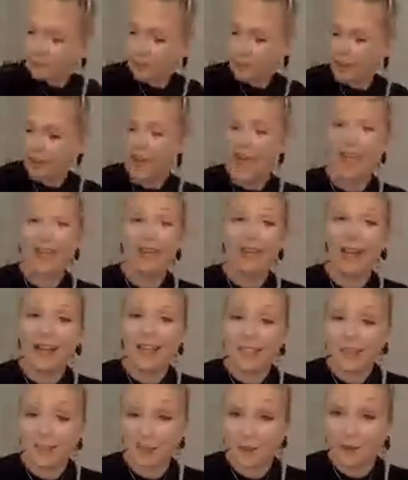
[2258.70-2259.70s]
And you
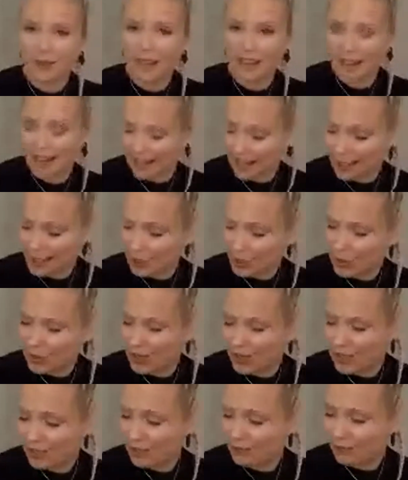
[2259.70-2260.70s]
guys know that I can do
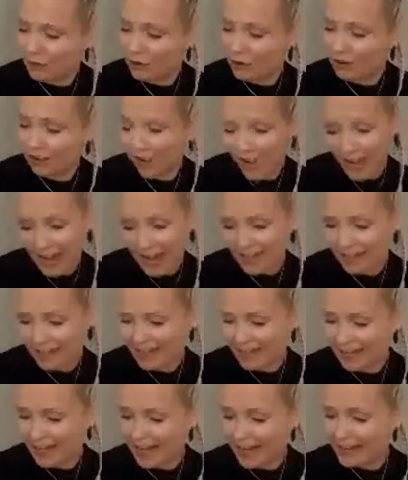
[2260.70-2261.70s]
this for ages and
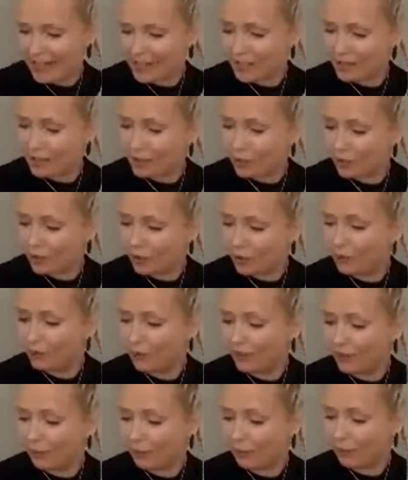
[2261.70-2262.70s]
ages, so don't feel
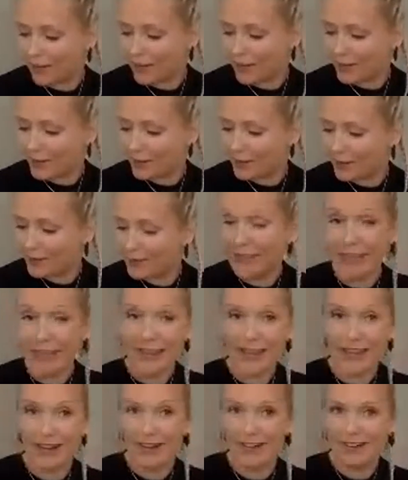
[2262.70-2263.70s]
pressured to stay
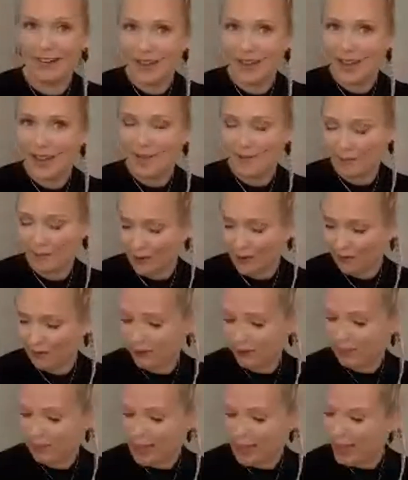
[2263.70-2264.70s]
here for the
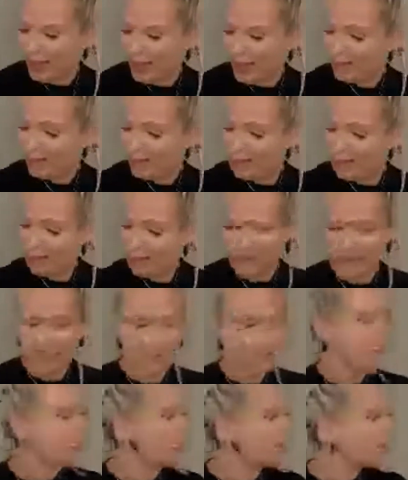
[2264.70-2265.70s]
full life, but
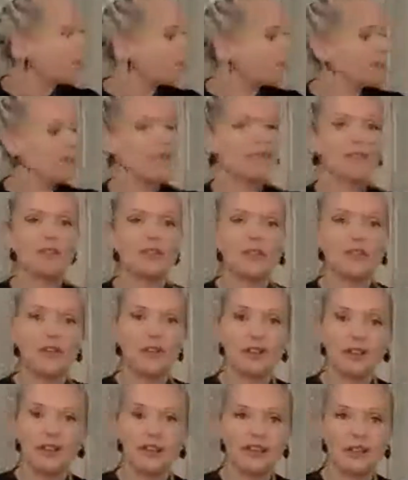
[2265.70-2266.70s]
whoever wants to
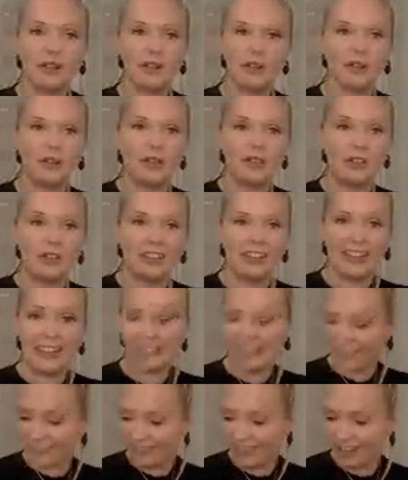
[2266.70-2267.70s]
join, do join
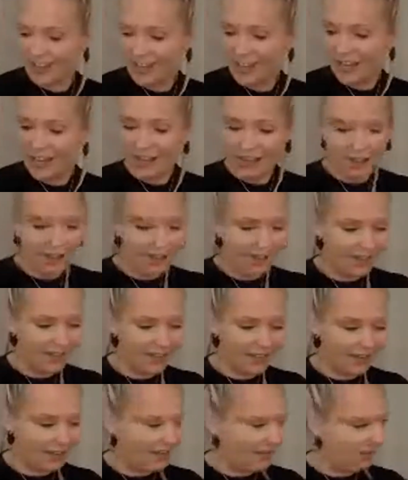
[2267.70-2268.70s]
in.
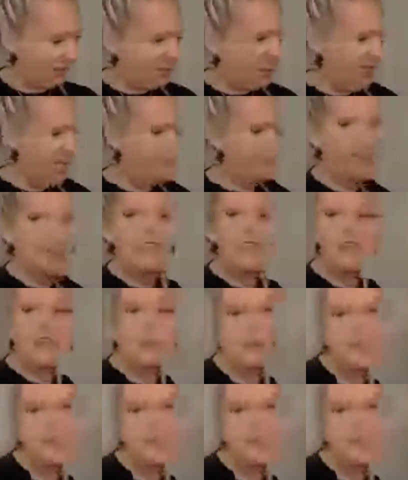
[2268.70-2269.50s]
So I mentioned